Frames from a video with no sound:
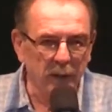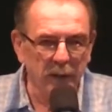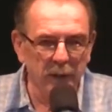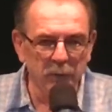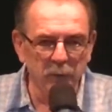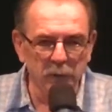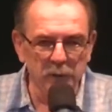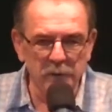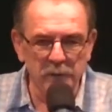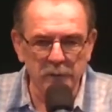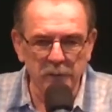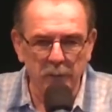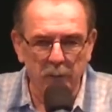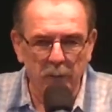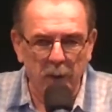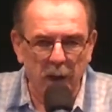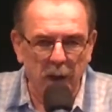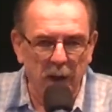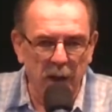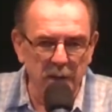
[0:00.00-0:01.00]
He was the
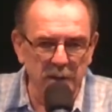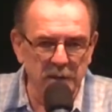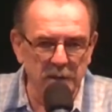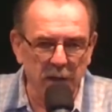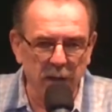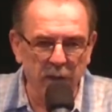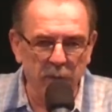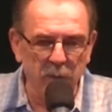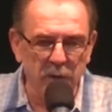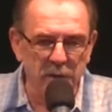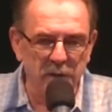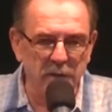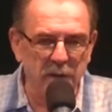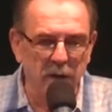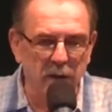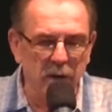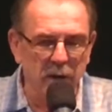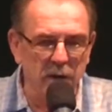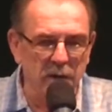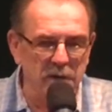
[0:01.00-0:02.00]
boss, and he was
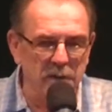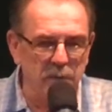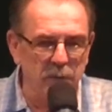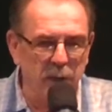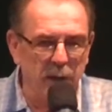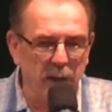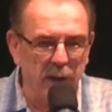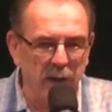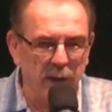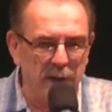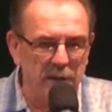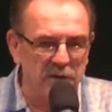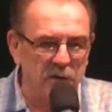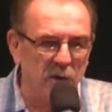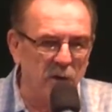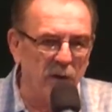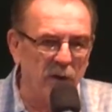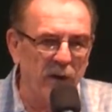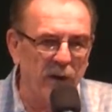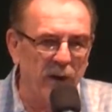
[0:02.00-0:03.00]
telling his men, Let's
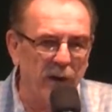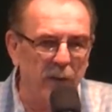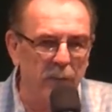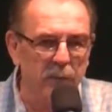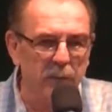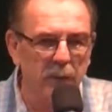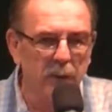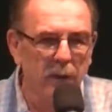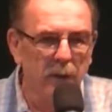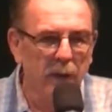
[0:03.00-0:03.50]
hurry it up.